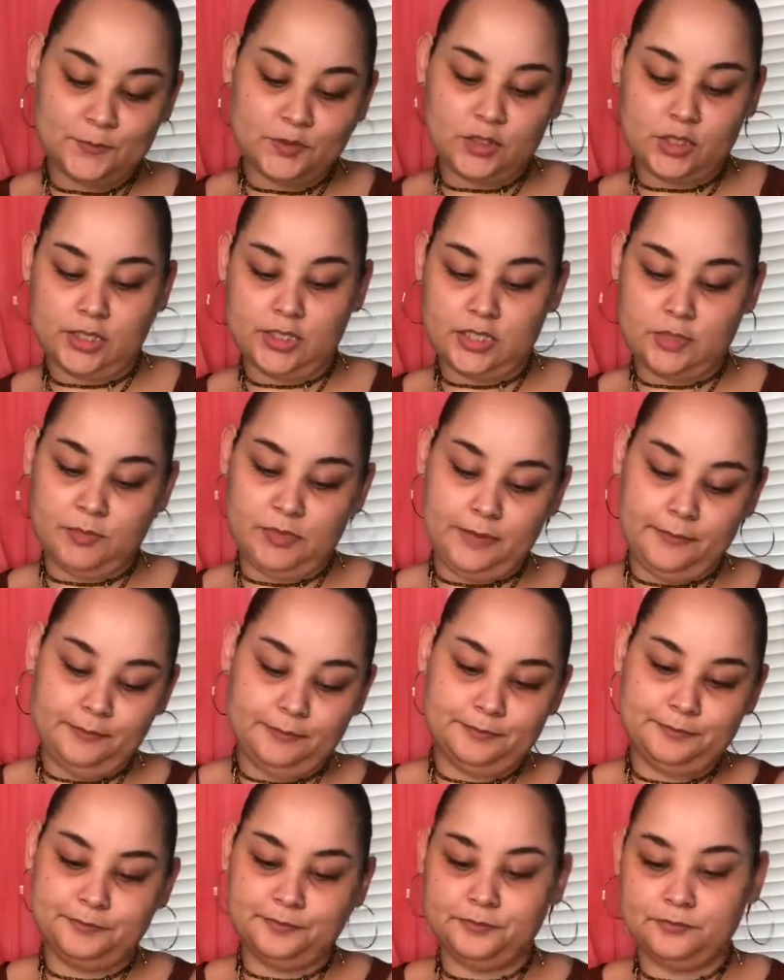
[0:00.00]
Judge me.
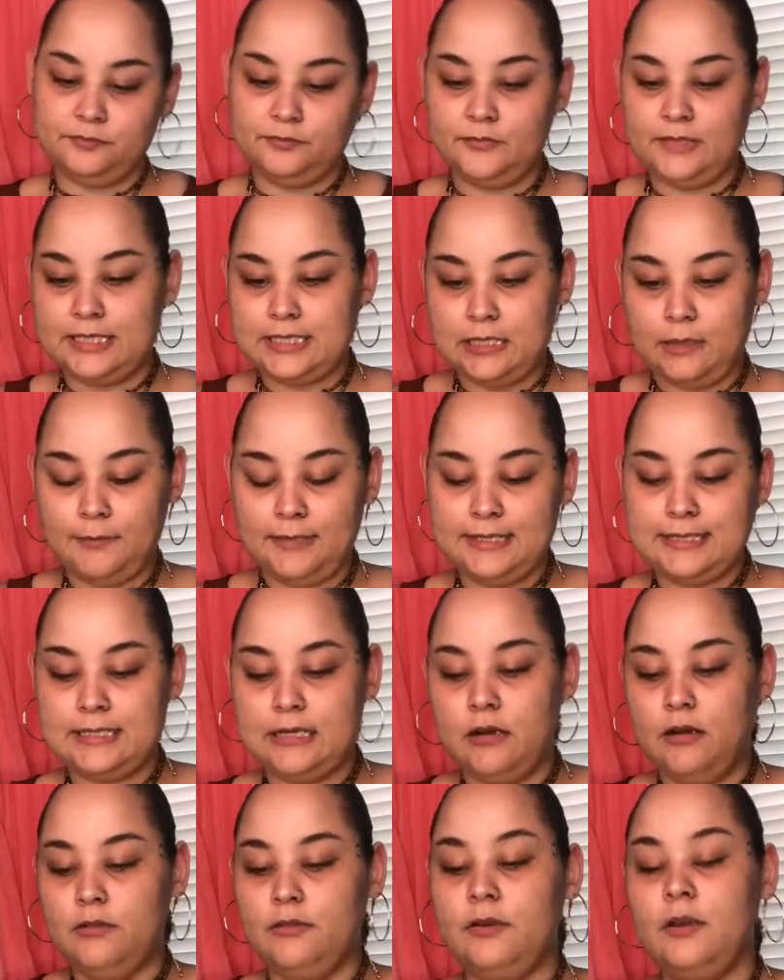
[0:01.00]
It's on
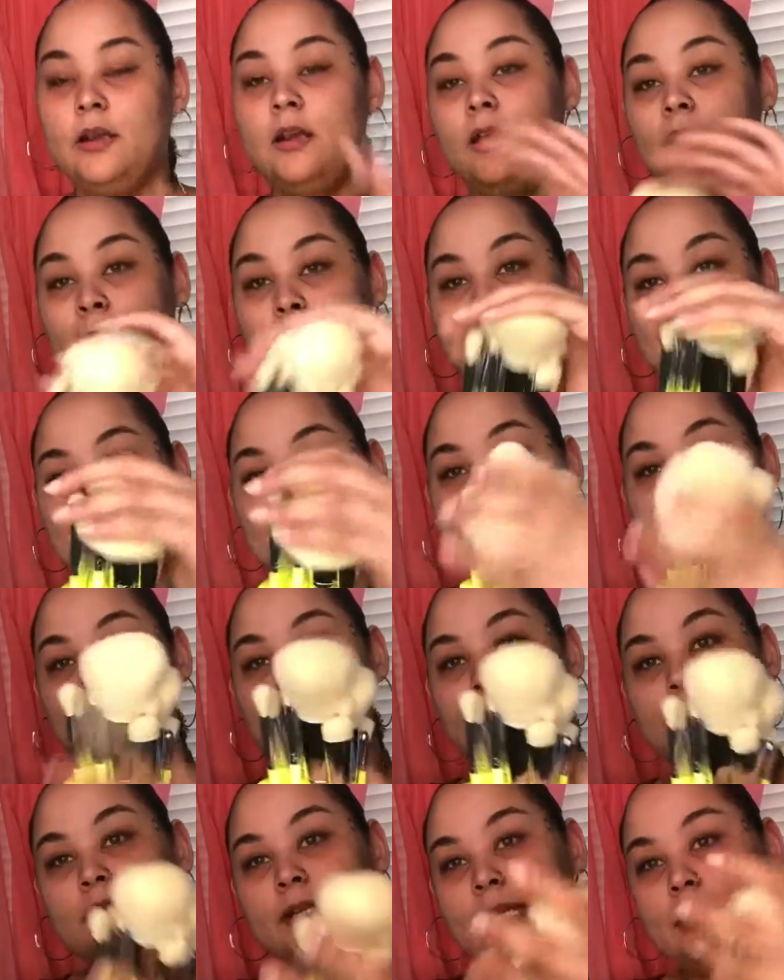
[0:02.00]
myself. But I
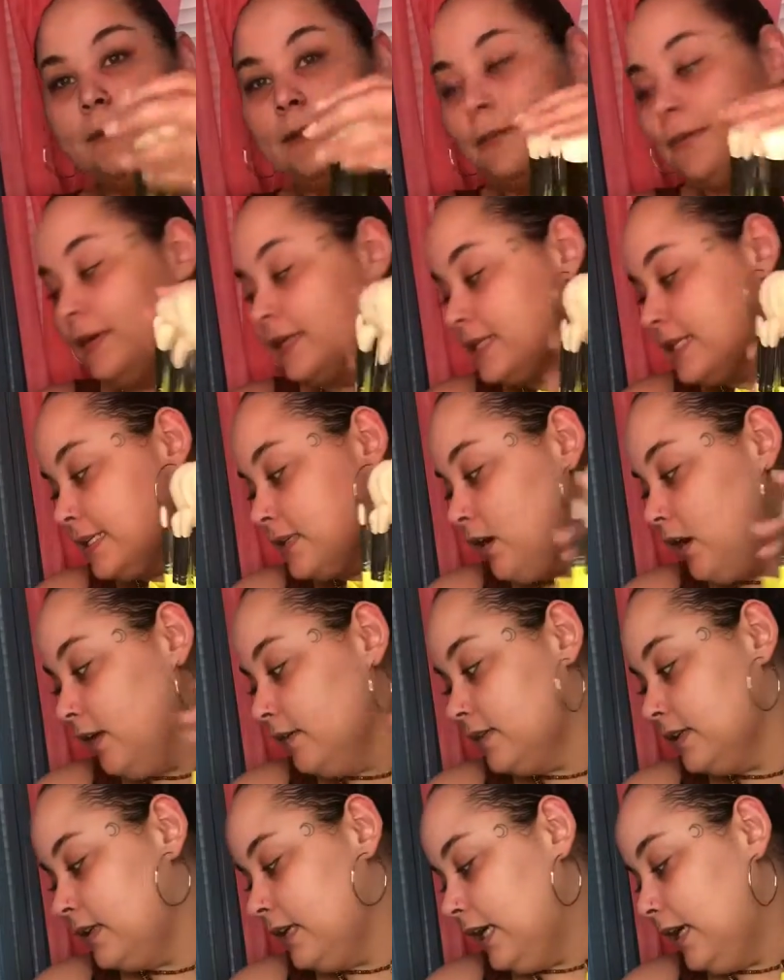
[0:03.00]
do clean my brushes
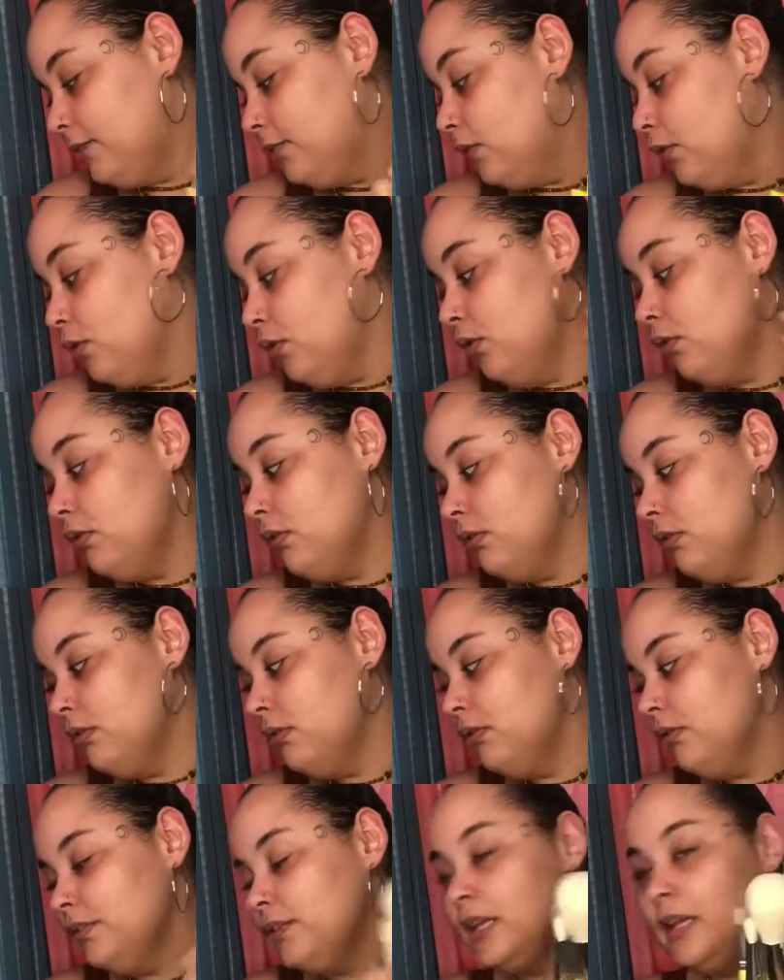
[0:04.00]
often. I have a
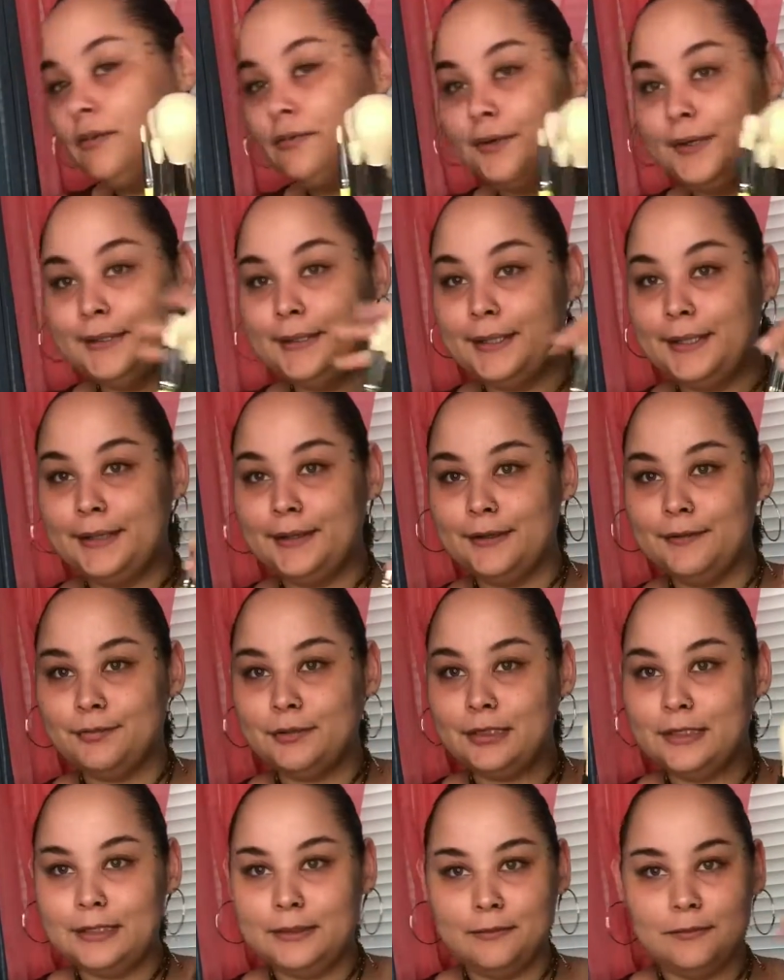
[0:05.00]
whole thing right there of
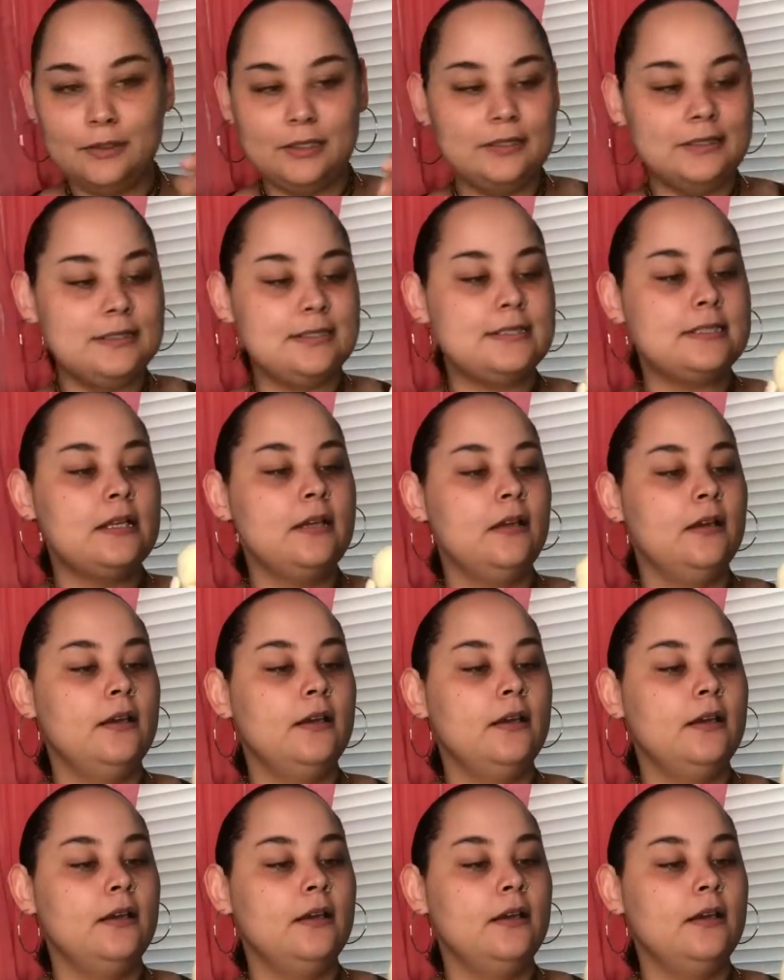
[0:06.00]
clean ones.